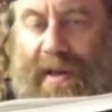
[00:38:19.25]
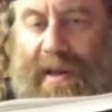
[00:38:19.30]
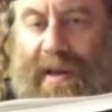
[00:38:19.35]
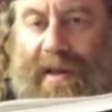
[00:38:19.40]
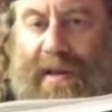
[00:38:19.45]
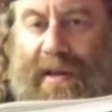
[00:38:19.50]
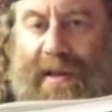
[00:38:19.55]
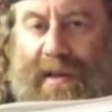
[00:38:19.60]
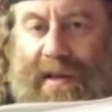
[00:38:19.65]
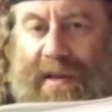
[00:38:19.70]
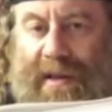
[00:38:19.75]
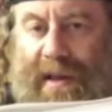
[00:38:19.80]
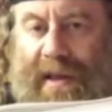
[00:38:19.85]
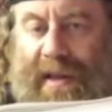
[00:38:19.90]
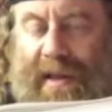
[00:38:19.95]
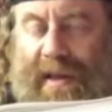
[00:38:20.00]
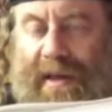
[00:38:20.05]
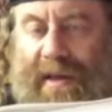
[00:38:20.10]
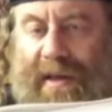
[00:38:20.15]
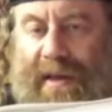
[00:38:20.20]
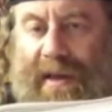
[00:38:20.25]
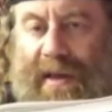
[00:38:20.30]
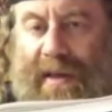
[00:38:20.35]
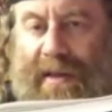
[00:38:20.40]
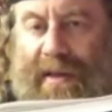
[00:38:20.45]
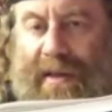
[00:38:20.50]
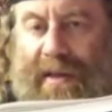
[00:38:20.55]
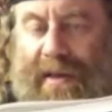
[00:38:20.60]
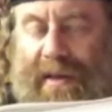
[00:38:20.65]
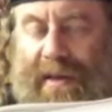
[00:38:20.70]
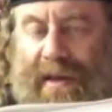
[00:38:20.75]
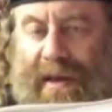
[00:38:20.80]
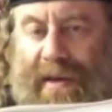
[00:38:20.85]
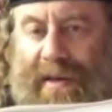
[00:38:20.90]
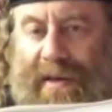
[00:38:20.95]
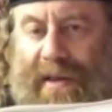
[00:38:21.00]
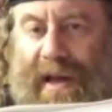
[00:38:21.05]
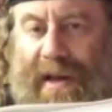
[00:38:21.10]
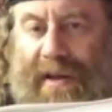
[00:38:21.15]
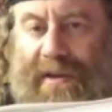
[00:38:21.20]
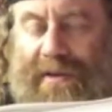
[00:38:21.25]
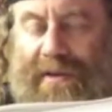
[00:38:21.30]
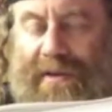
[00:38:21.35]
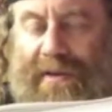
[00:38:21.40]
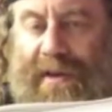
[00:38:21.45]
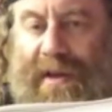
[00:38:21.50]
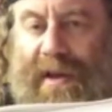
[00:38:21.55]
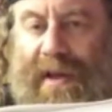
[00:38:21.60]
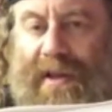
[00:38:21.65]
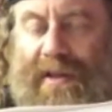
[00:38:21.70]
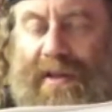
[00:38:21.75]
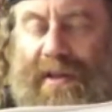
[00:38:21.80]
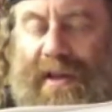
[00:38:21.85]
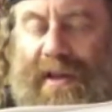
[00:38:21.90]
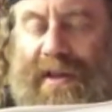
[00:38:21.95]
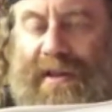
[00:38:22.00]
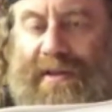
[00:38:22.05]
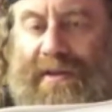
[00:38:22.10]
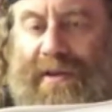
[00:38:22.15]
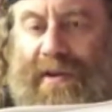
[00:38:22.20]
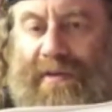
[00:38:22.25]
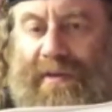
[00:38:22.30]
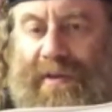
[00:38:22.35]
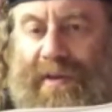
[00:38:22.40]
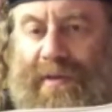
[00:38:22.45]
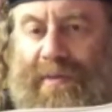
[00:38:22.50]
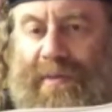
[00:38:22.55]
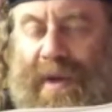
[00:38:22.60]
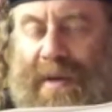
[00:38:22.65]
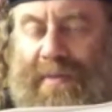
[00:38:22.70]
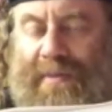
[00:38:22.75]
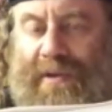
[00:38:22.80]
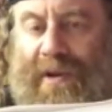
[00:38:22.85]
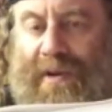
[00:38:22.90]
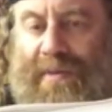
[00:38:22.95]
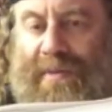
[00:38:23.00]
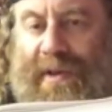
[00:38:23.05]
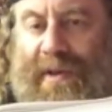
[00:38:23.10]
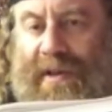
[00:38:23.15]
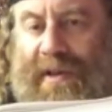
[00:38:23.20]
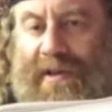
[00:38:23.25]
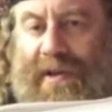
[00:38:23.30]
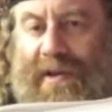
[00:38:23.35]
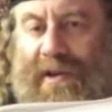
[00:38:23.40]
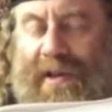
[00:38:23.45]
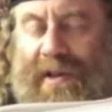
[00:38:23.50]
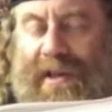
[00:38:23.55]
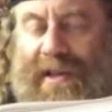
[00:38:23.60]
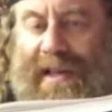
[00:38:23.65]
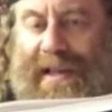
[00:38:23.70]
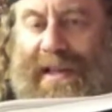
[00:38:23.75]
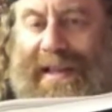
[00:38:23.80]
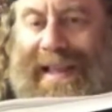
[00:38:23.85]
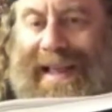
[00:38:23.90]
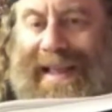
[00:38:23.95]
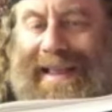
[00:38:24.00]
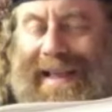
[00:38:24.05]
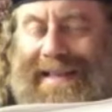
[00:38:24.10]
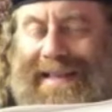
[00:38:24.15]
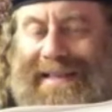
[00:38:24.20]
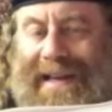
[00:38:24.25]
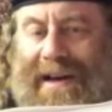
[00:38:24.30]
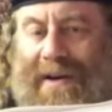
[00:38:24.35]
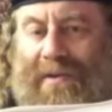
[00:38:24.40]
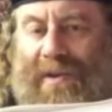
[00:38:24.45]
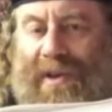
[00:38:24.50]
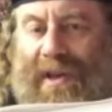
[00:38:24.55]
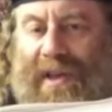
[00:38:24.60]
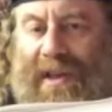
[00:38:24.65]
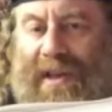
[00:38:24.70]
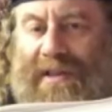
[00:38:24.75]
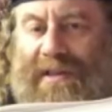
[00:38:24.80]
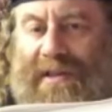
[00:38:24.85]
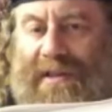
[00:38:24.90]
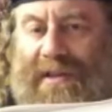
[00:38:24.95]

And they like this coffee to be absorbed in a donut, and that's how we eat.